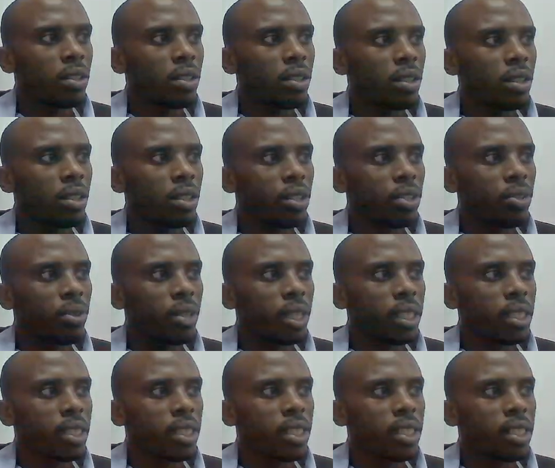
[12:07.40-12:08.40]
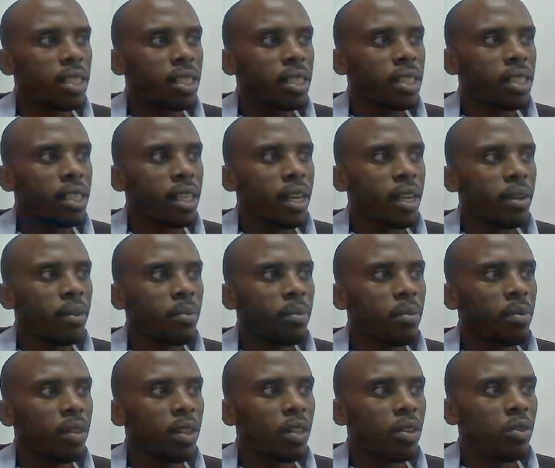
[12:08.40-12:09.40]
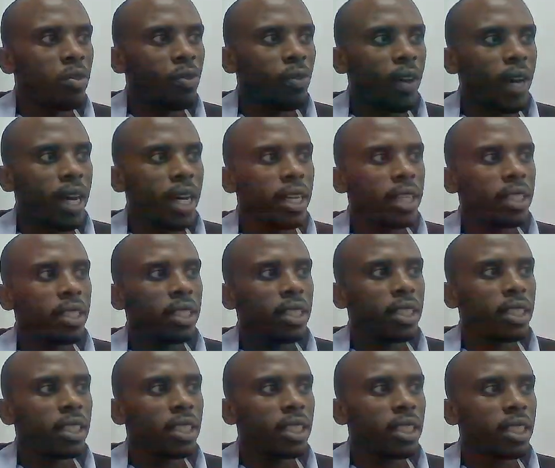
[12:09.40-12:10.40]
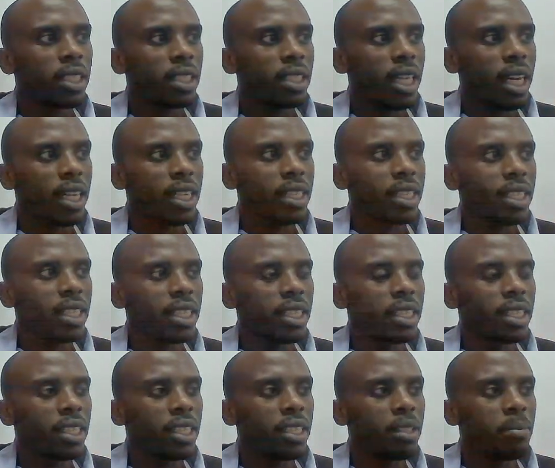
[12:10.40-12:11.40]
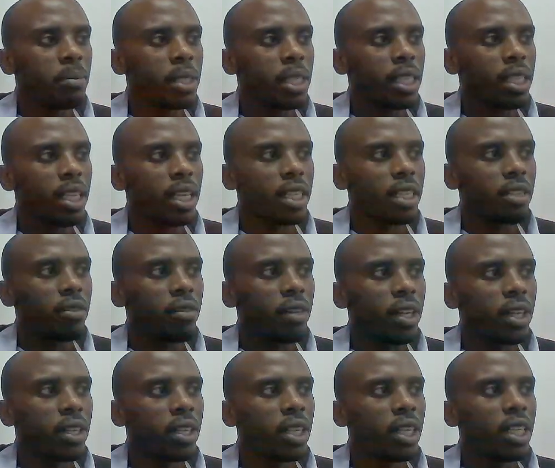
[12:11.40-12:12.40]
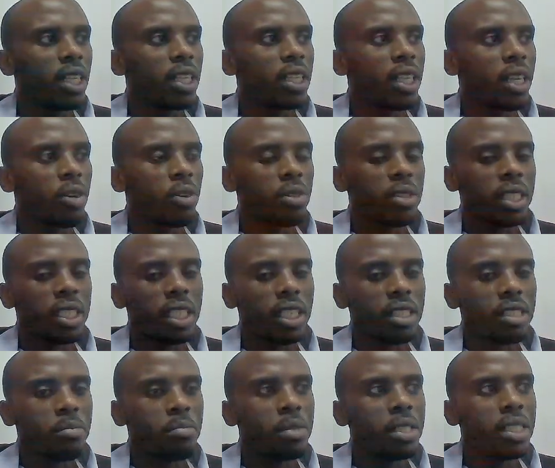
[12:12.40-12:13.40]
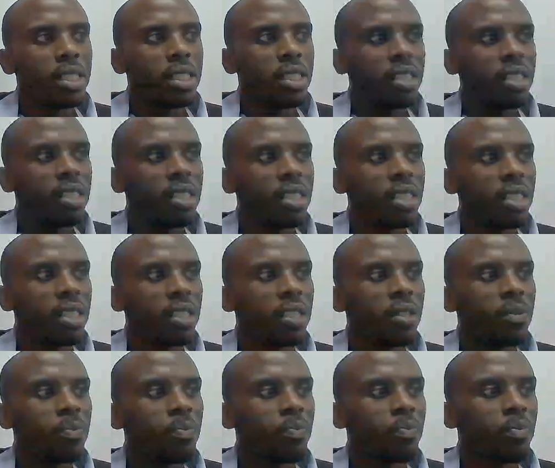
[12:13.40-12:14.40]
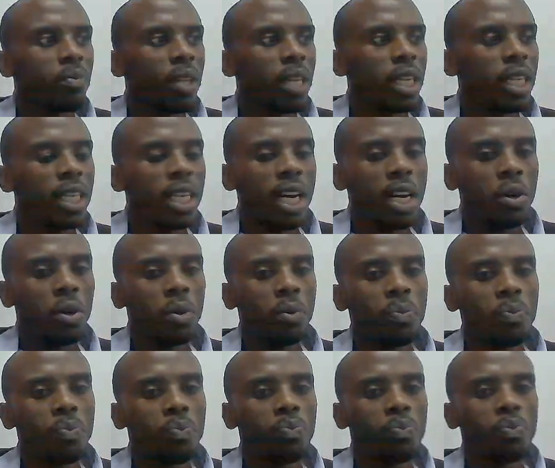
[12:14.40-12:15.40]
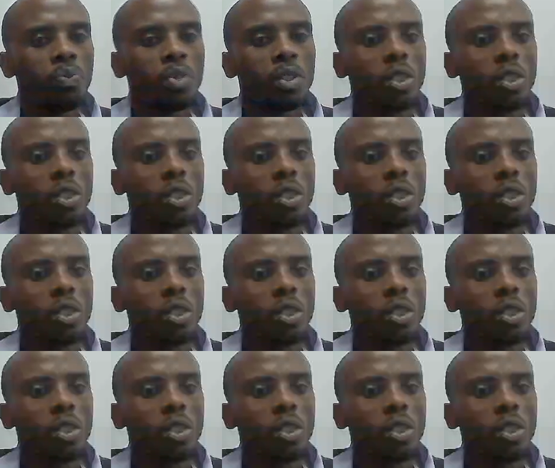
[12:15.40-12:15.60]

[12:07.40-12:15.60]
you can see it is saying file truncated, meaning that the content has been deleted. Now we